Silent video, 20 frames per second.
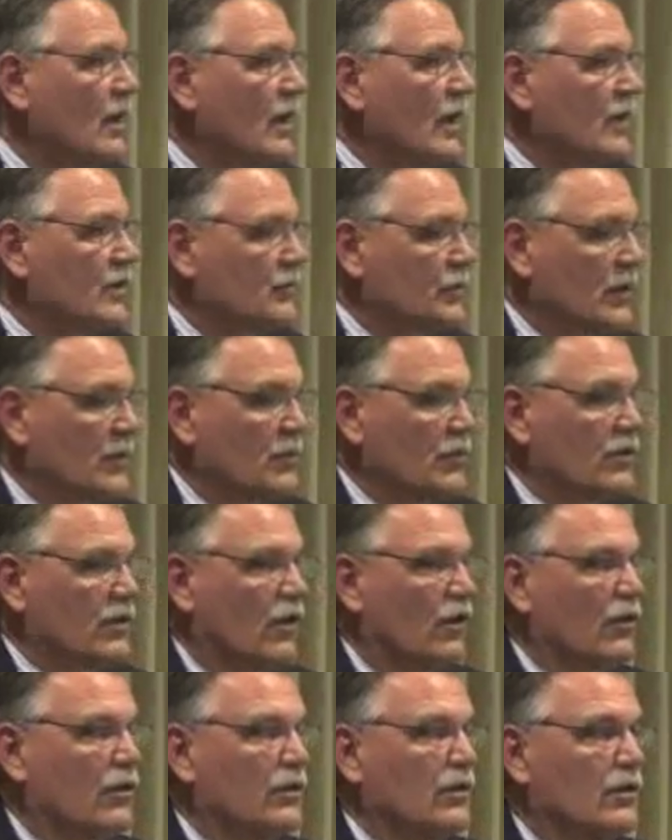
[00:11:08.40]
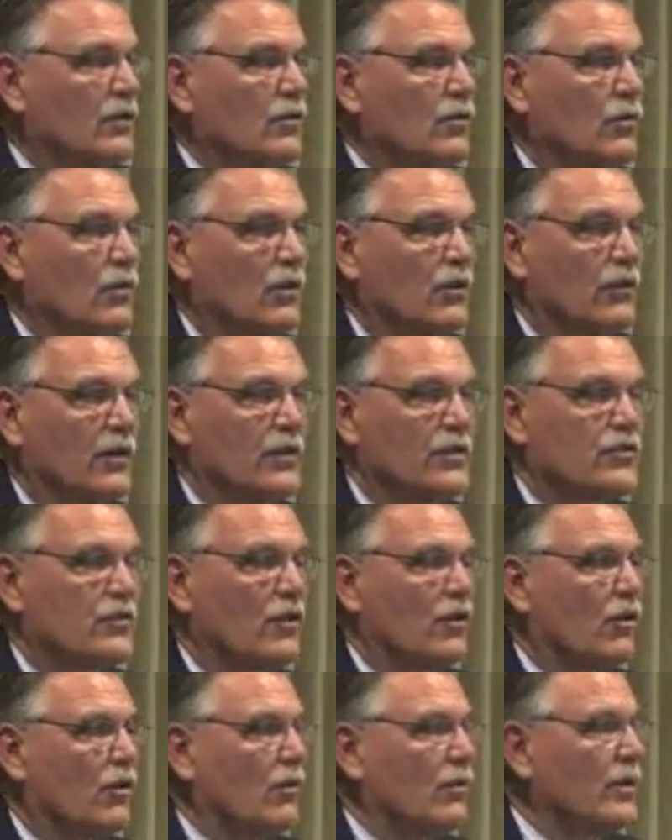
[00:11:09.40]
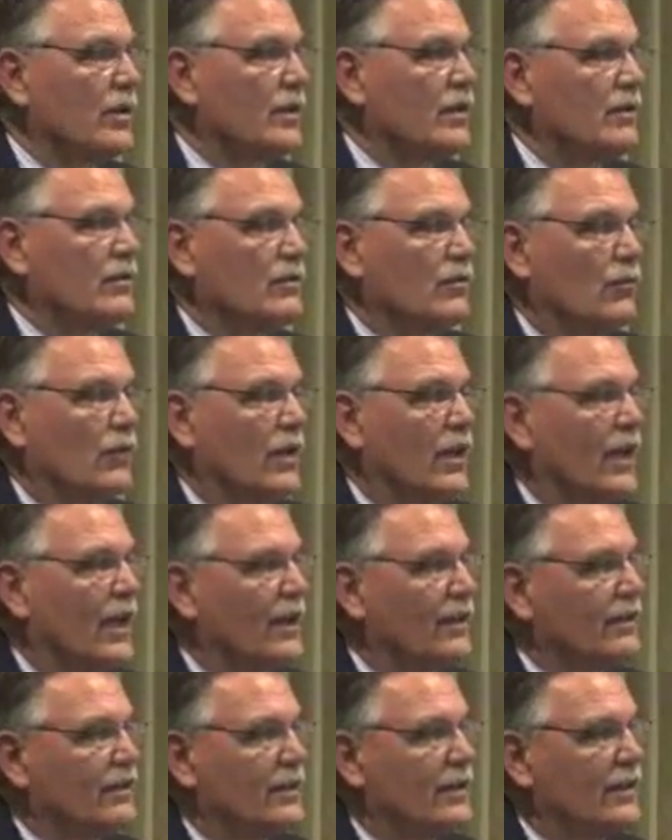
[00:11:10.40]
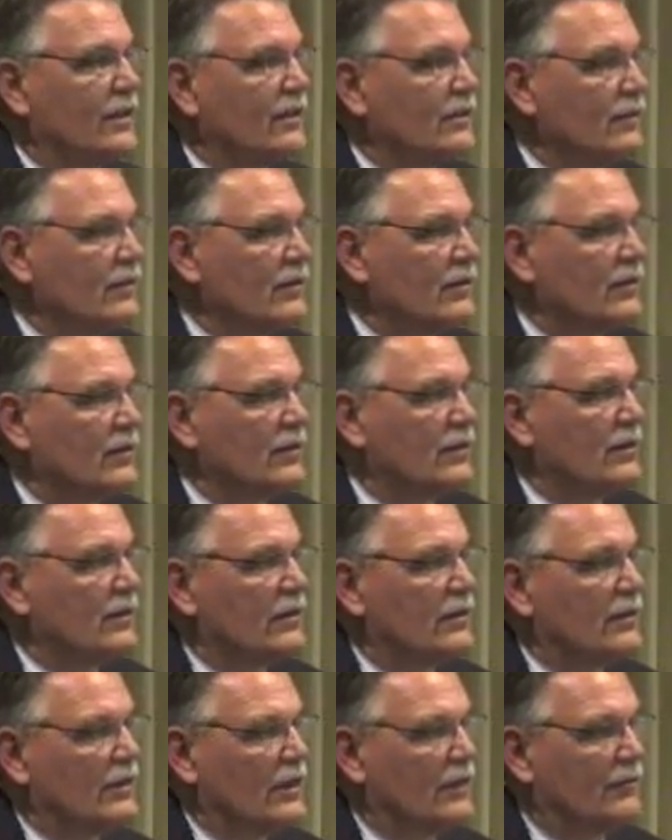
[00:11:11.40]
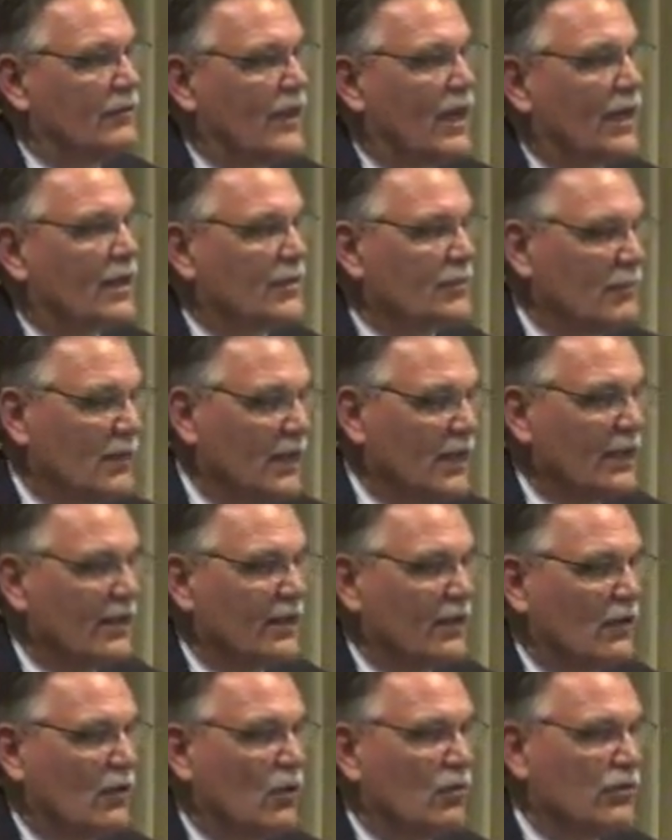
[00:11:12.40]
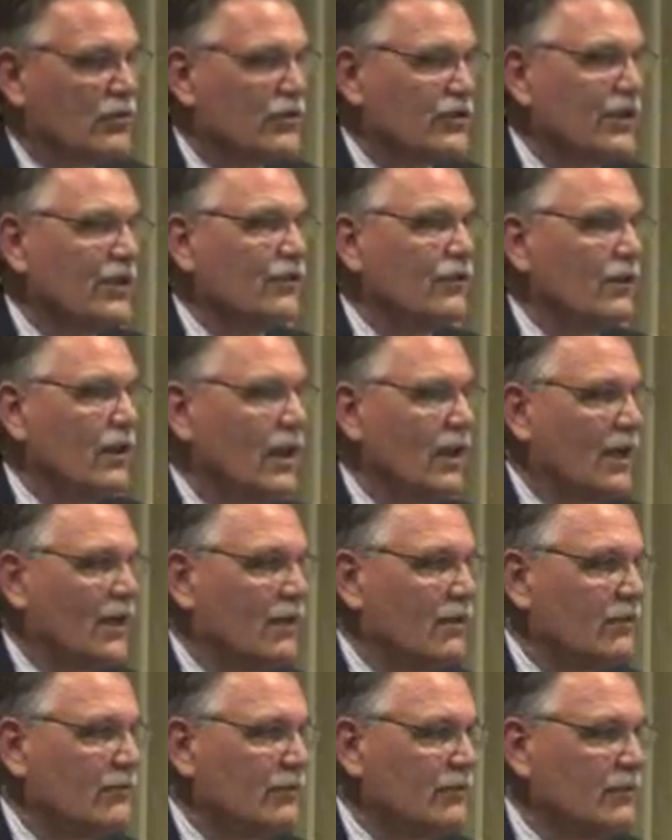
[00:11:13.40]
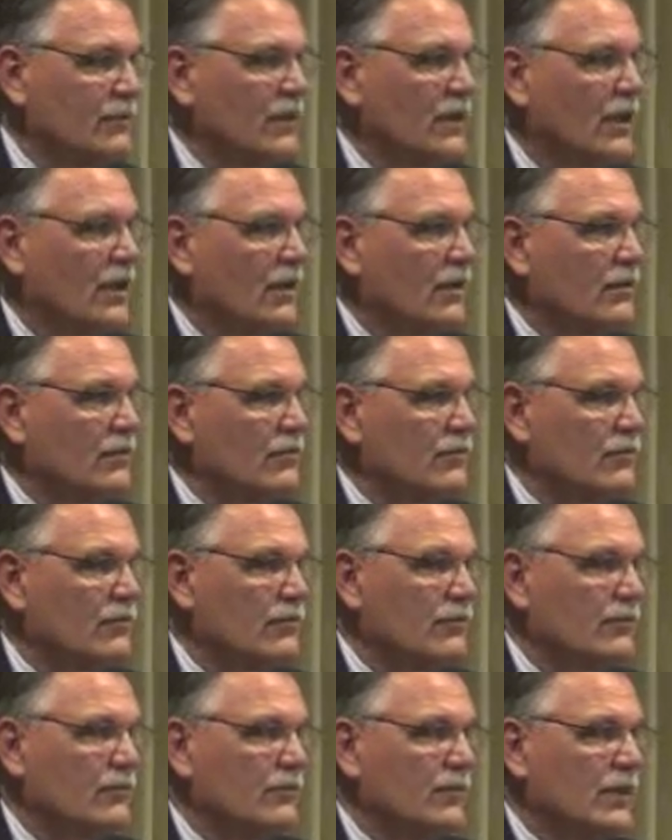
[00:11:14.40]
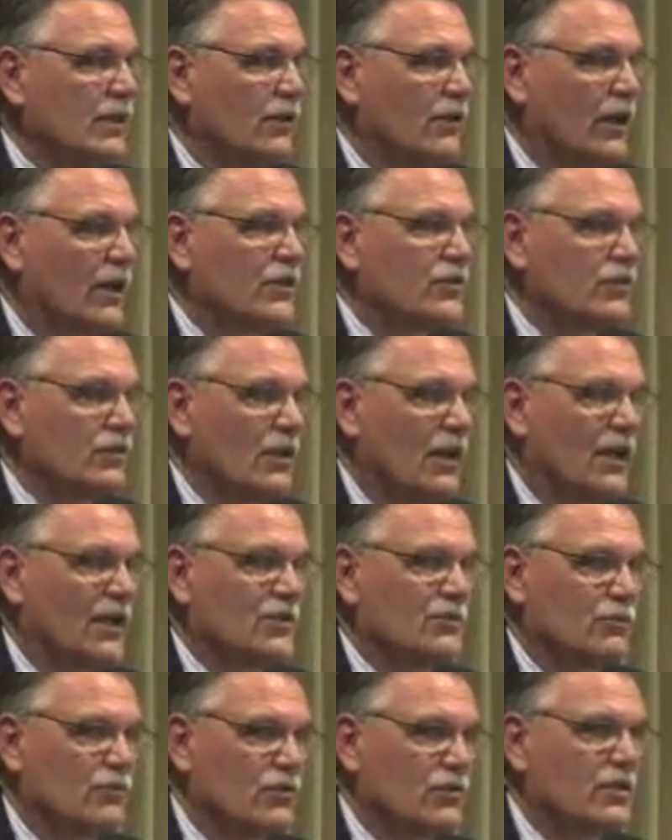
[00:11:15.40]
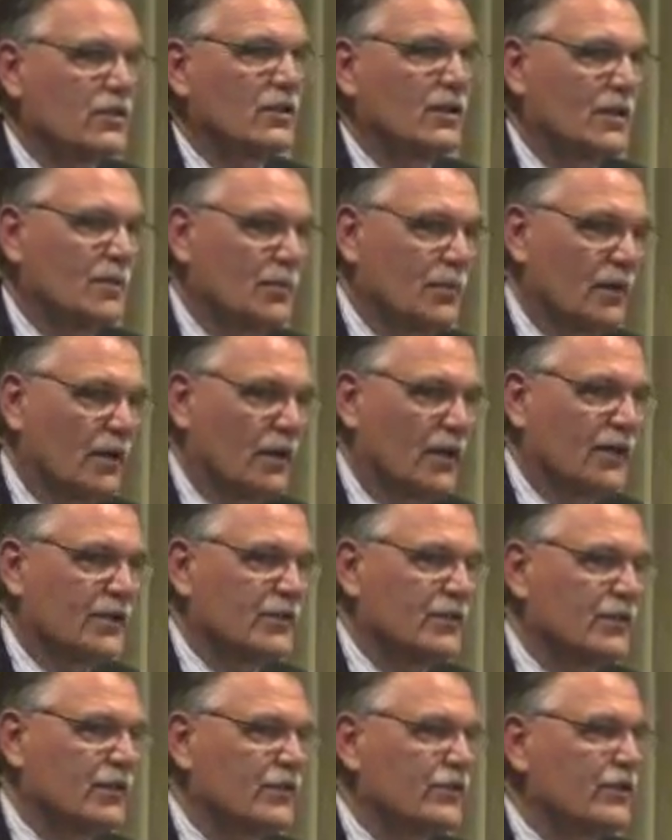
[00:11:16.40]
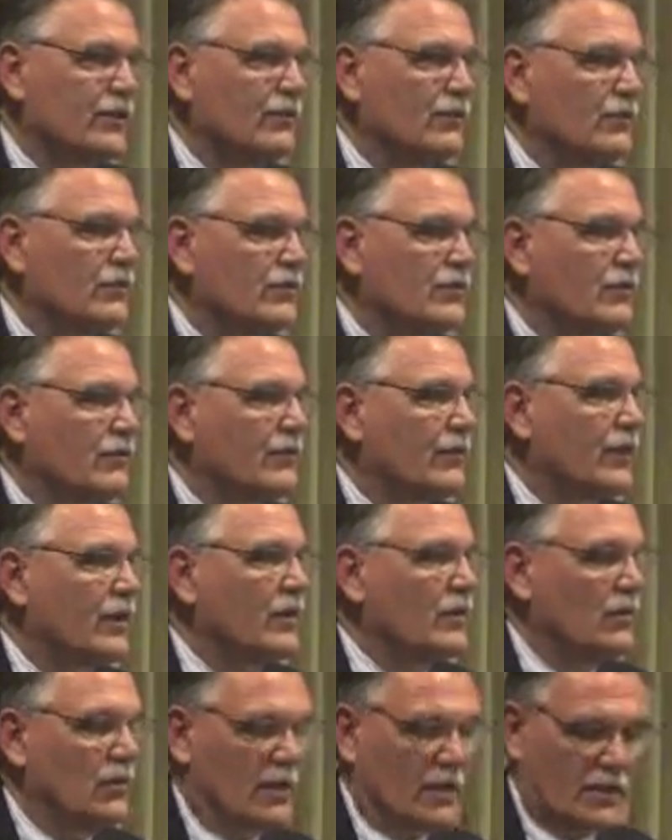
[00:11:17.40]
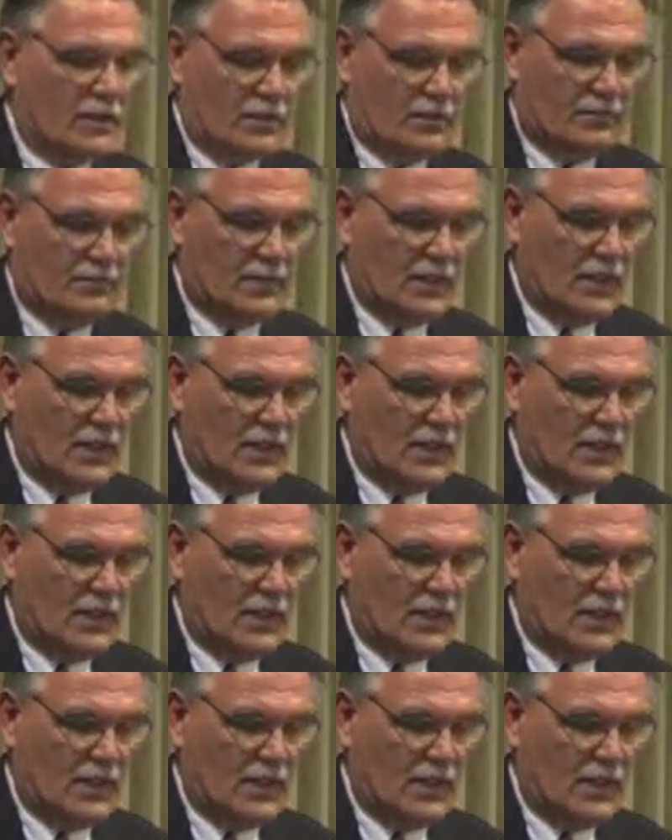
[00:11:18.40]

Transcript: As we were talking to Corey Crenshaw, we had many of the old center line irrigation lines were still in place in the centers of the fairways.